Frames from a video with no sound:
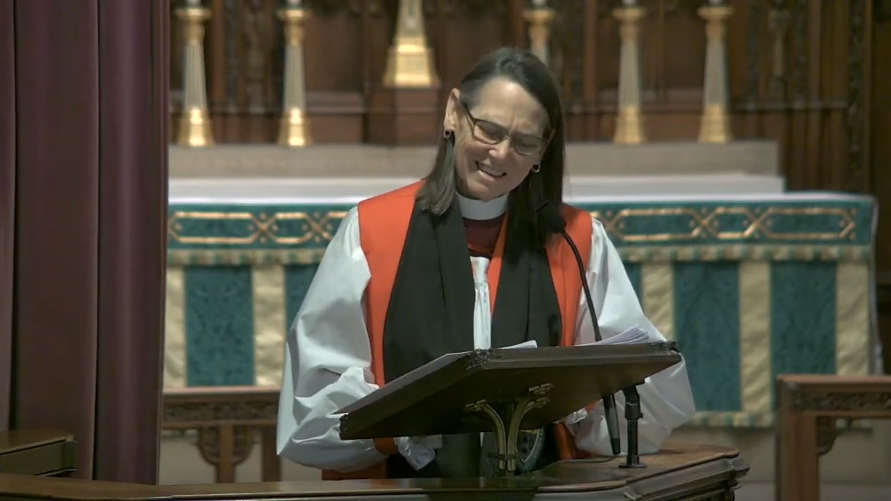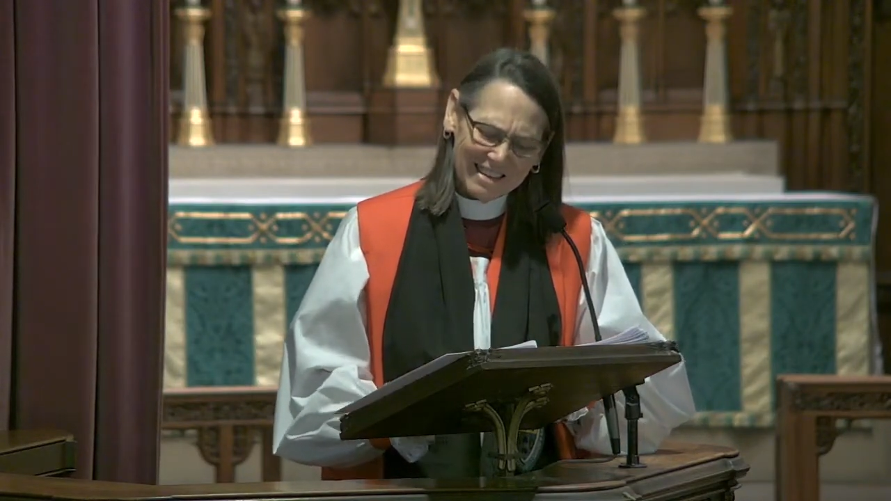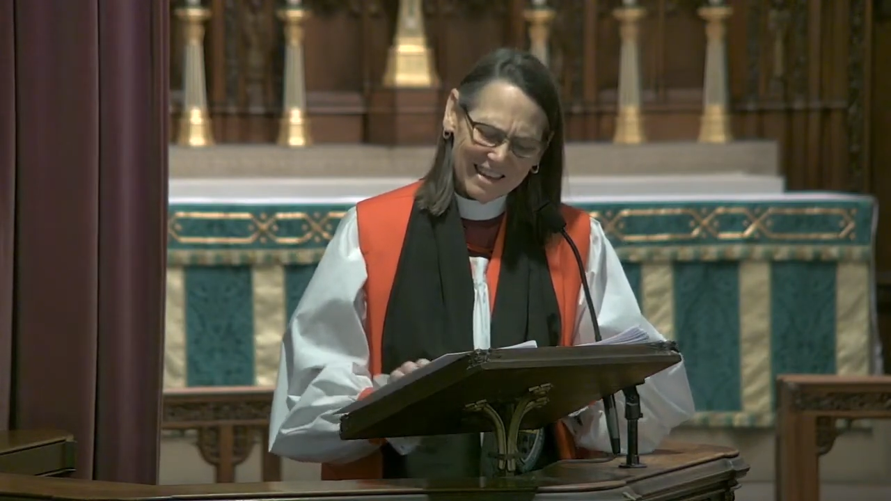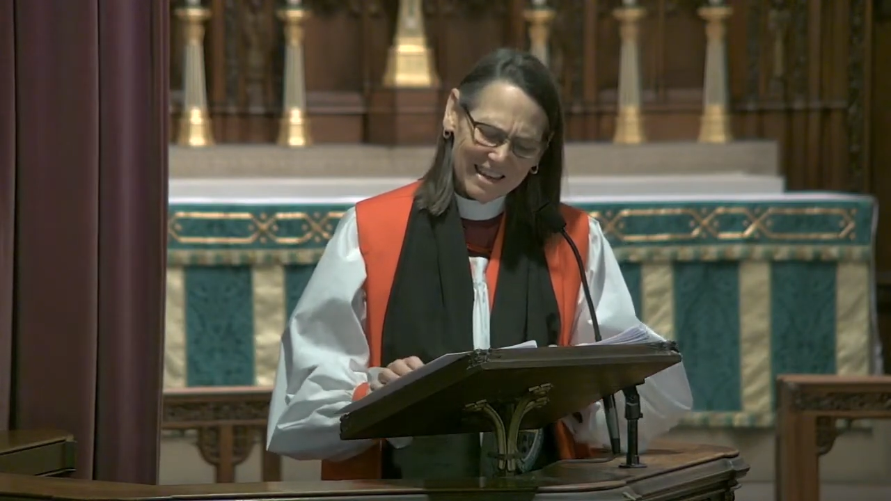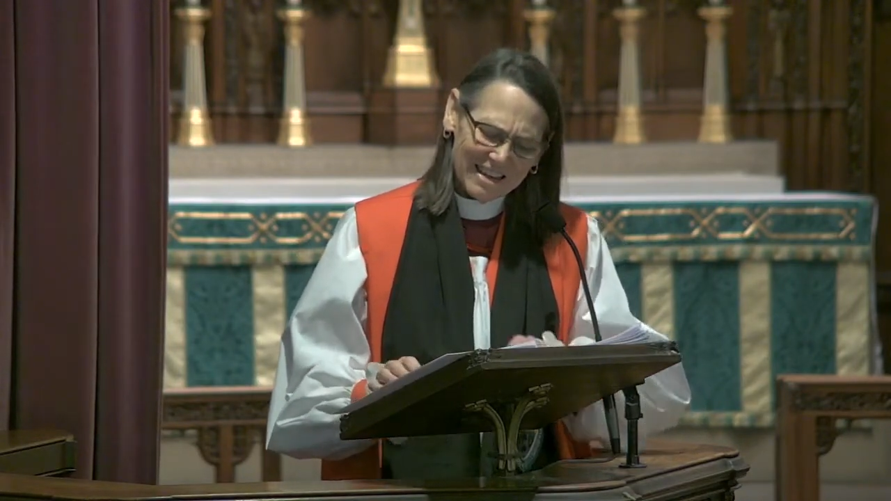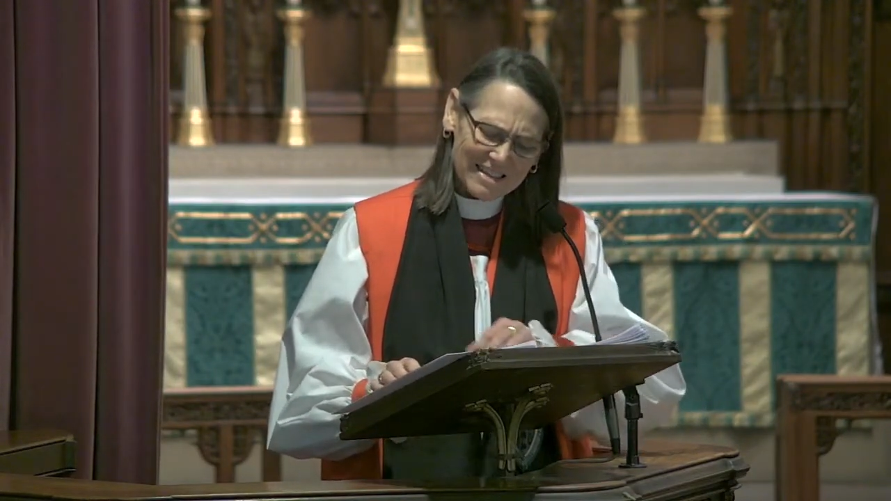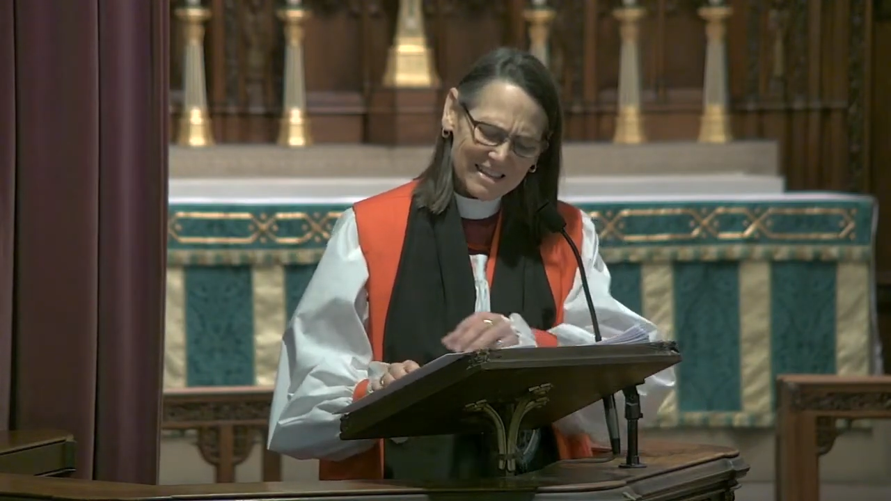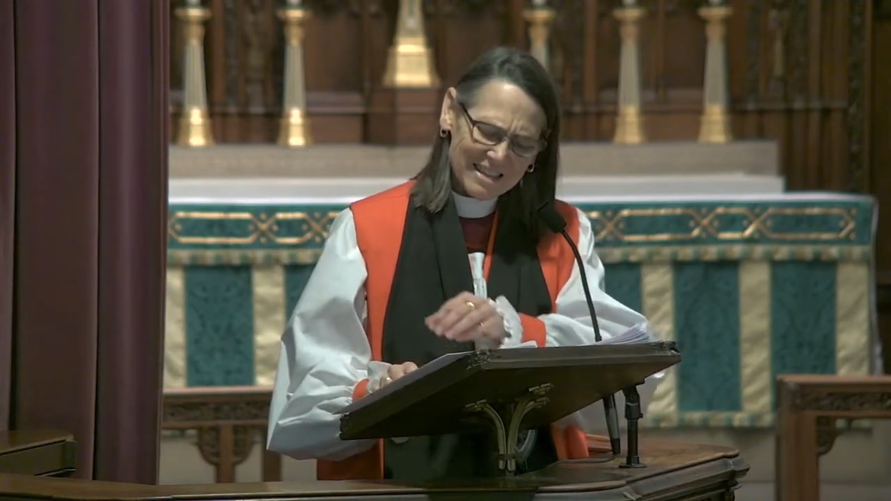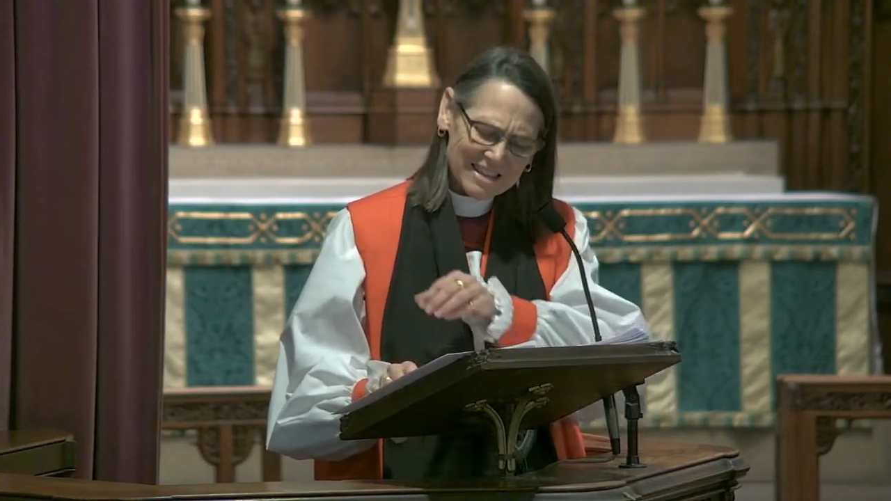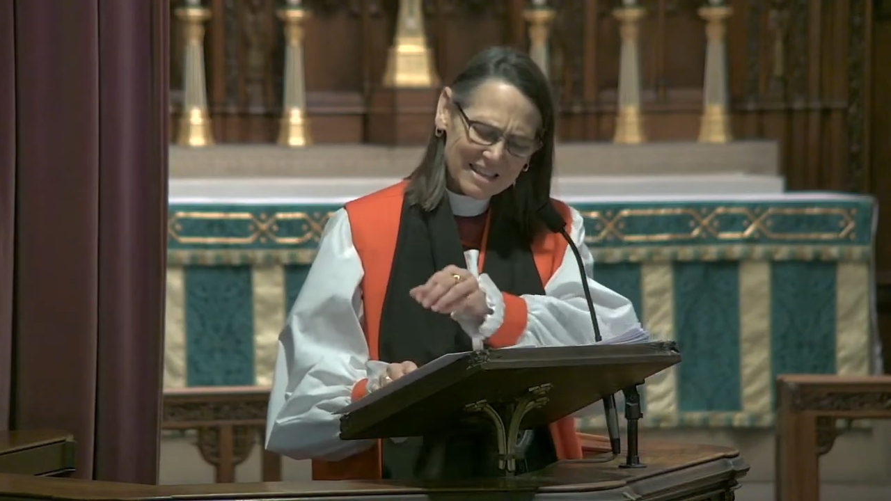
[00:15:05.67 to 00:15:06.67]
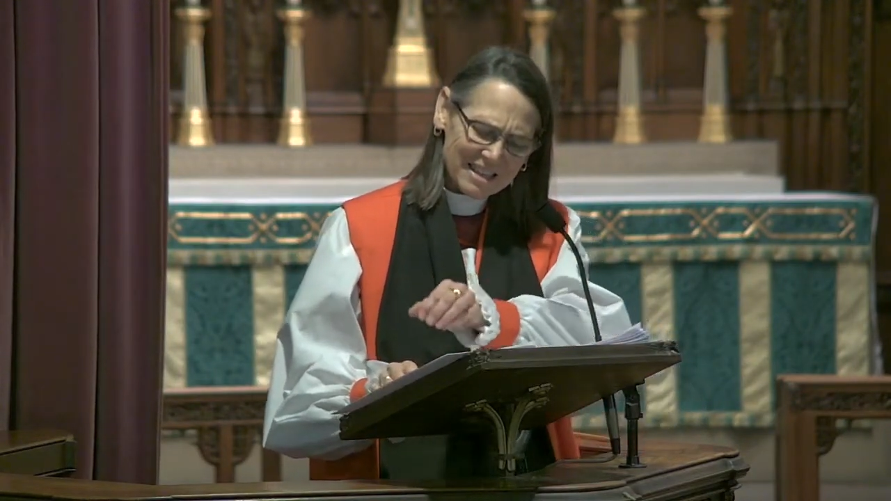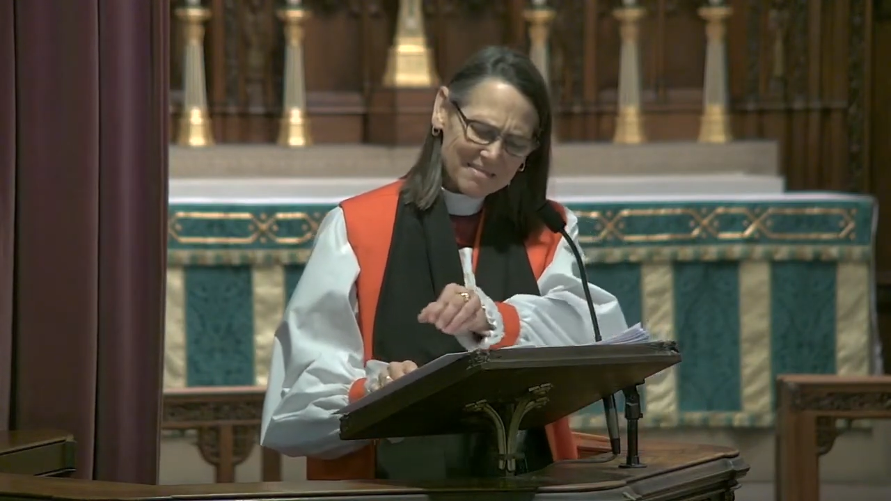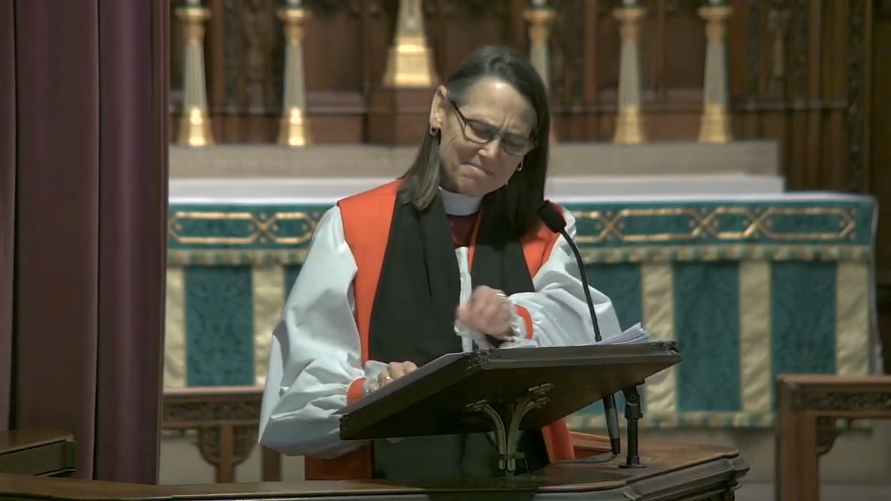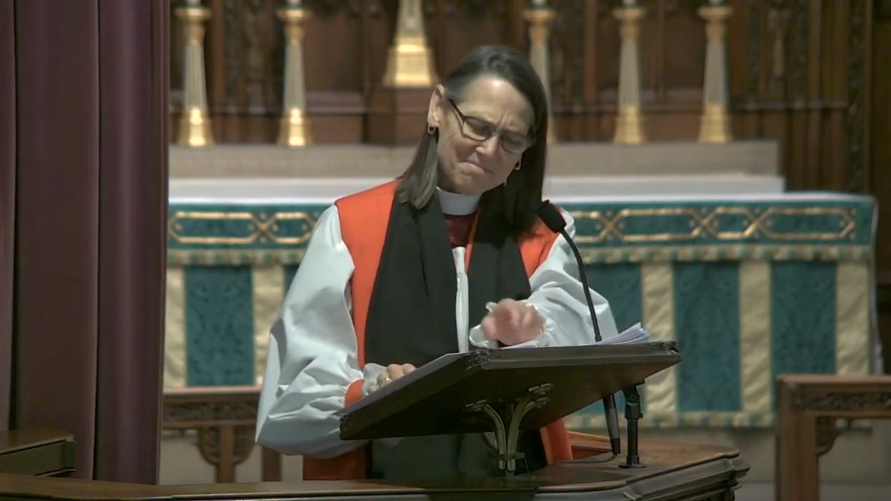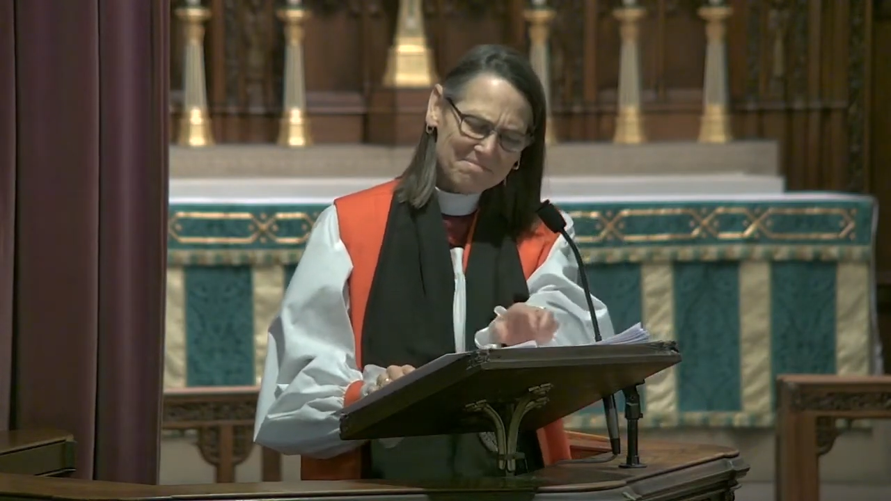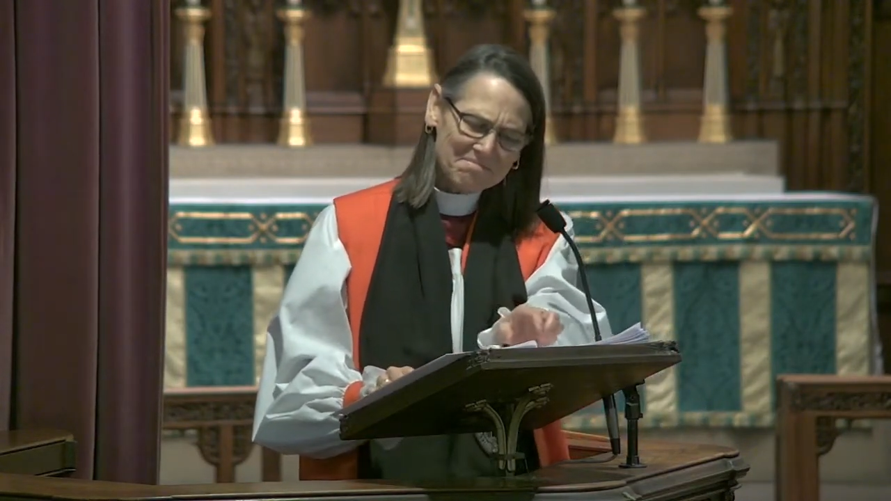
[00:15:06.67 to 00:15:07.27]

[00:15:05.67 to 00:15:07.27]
Let us listen,